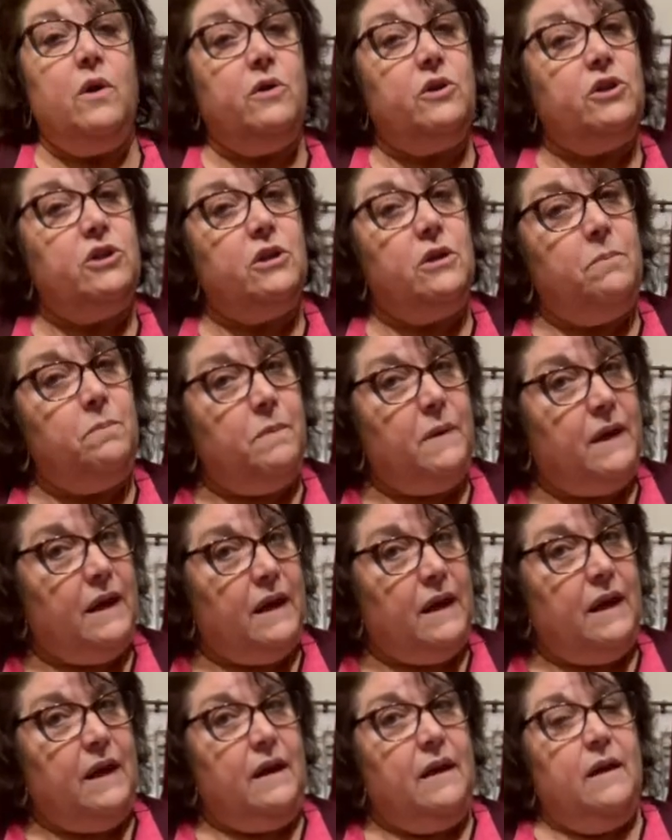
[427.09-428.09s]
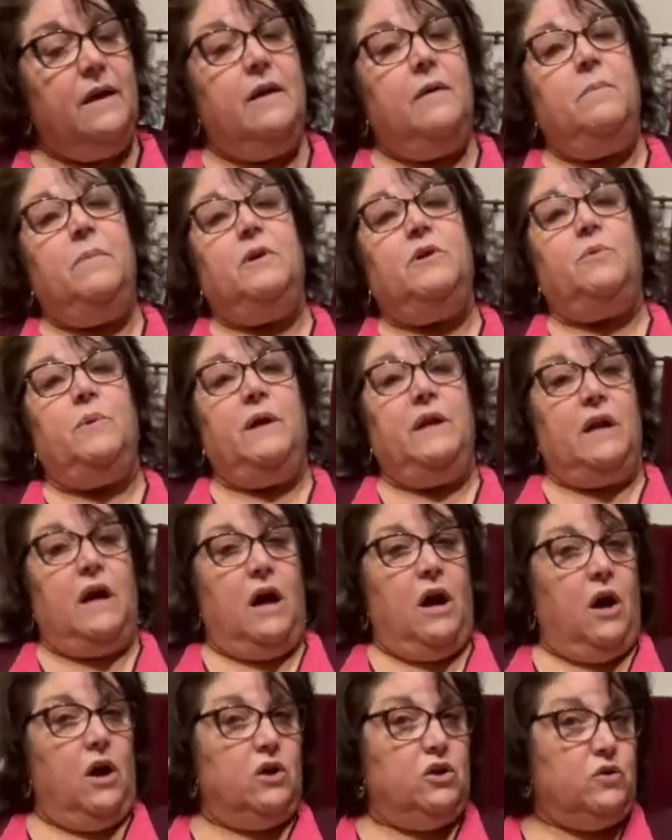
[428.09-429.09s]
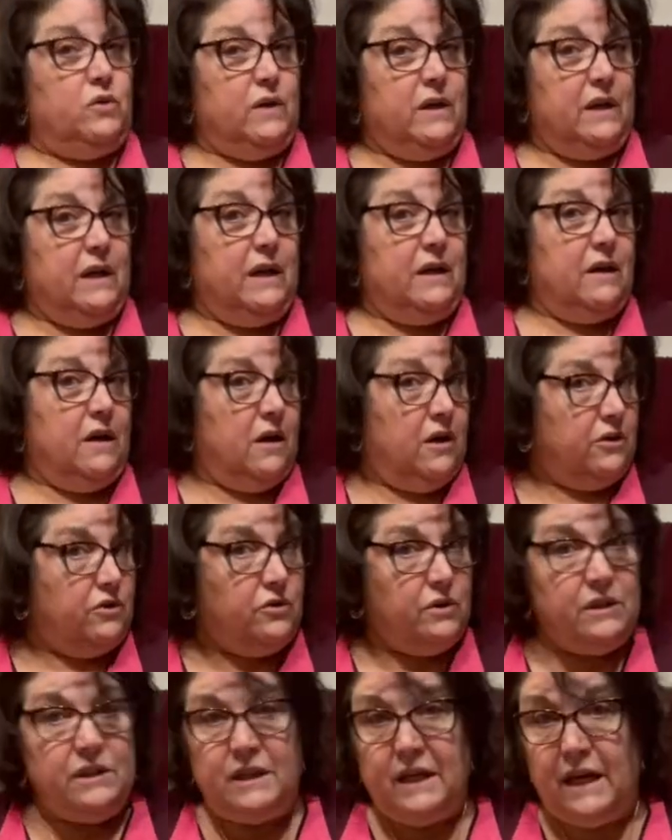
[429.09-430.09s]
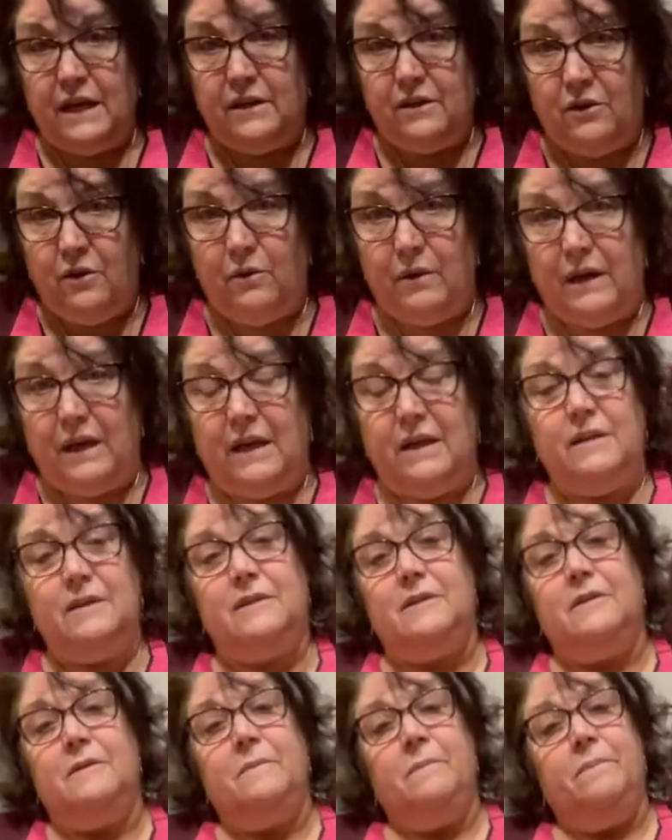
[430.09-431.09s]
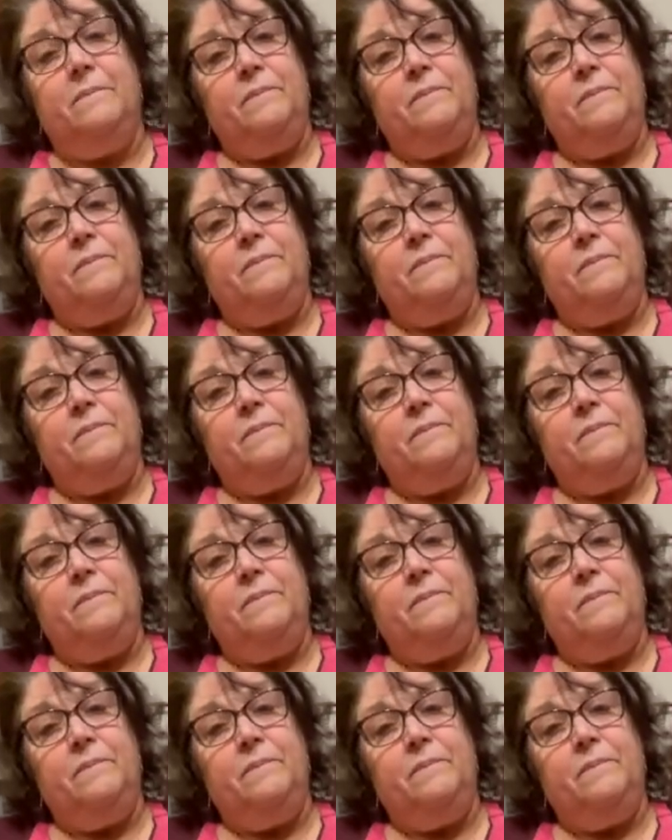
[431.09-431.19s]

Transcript: should be between 100 and 110 degrees.